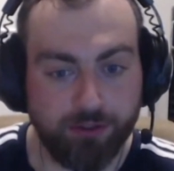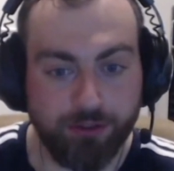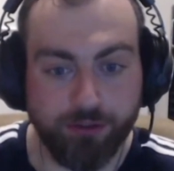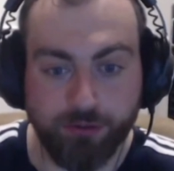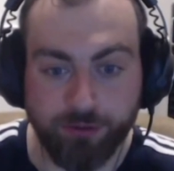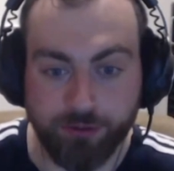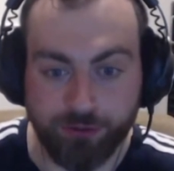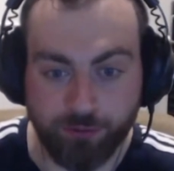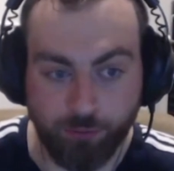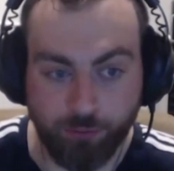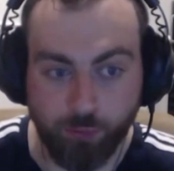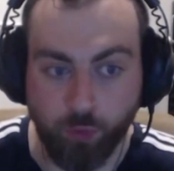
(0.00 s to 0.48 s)

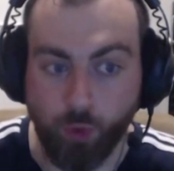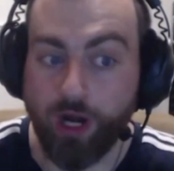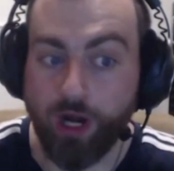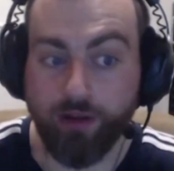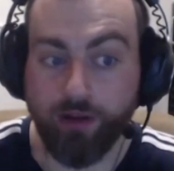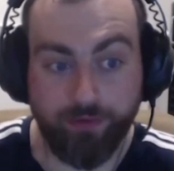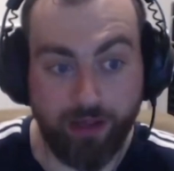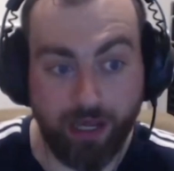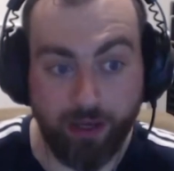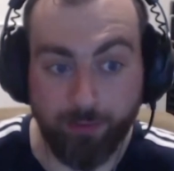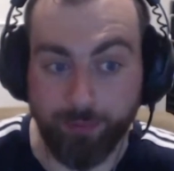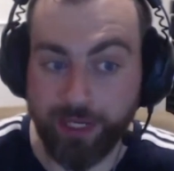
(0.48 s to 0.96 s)
who was one
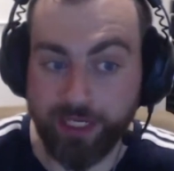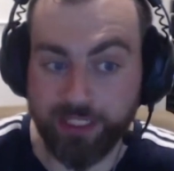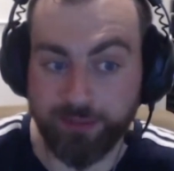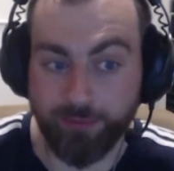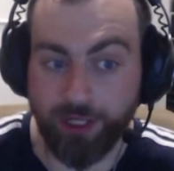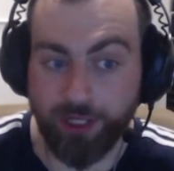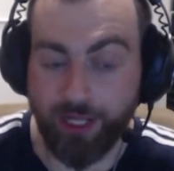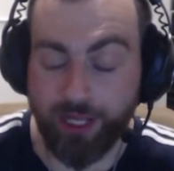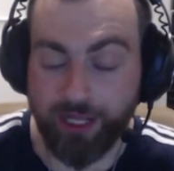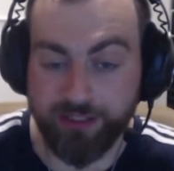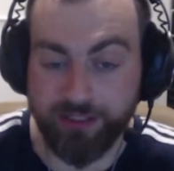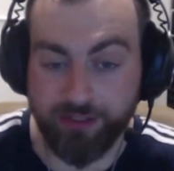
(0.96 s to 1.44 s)
of our best
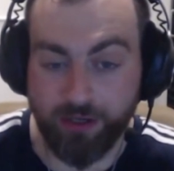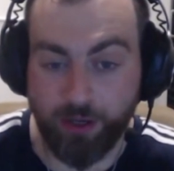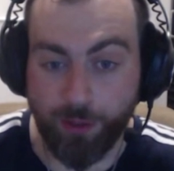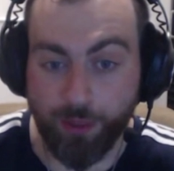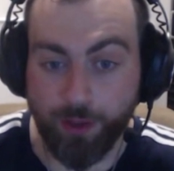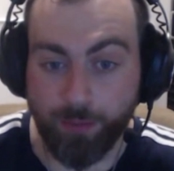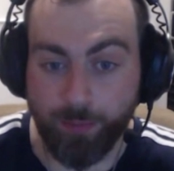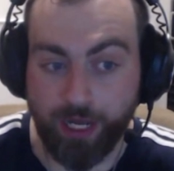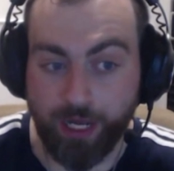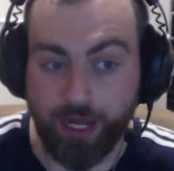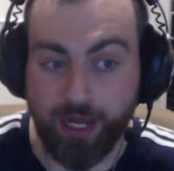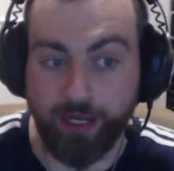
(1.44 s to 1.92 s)
players on
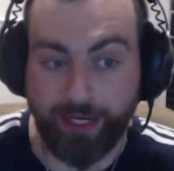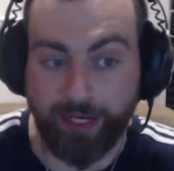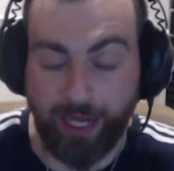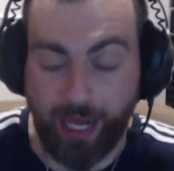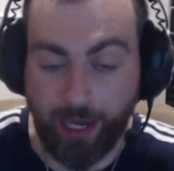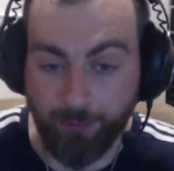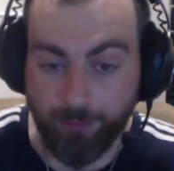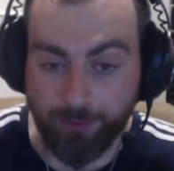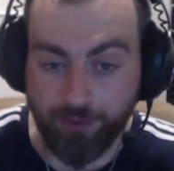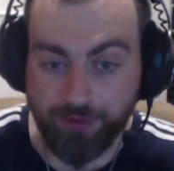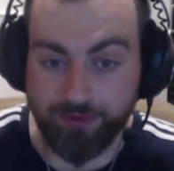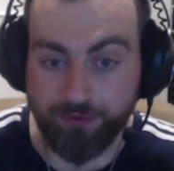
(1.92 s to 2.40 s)
the park
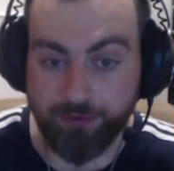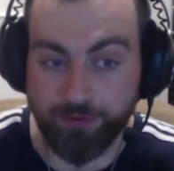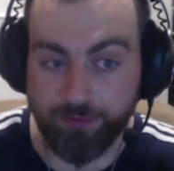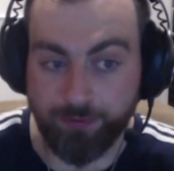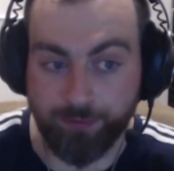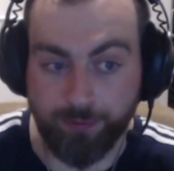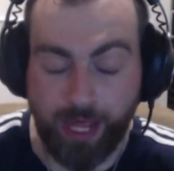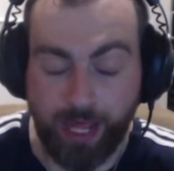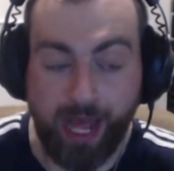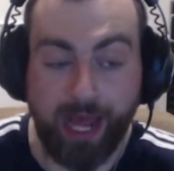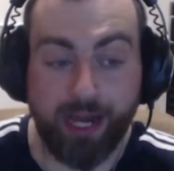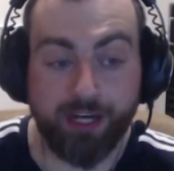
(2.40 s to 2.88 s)
and was
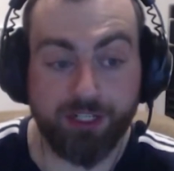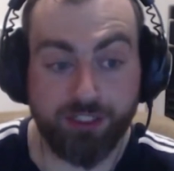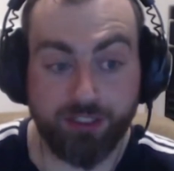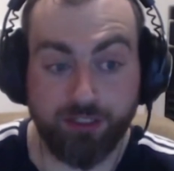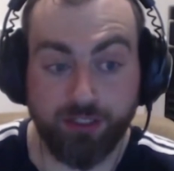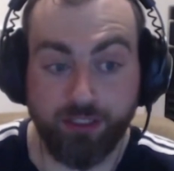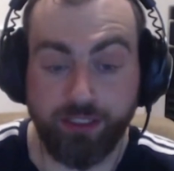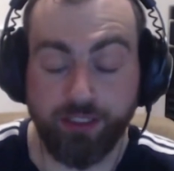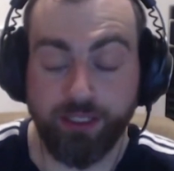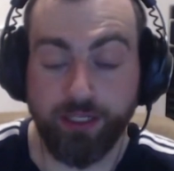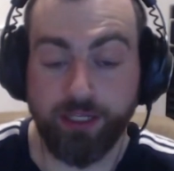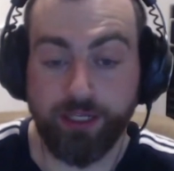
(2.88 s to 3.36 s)

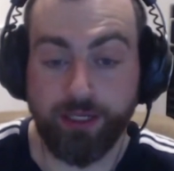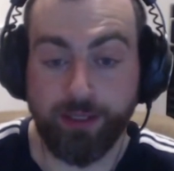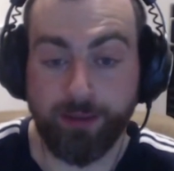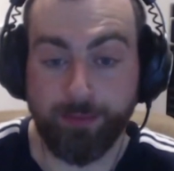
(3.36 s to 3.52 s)
actually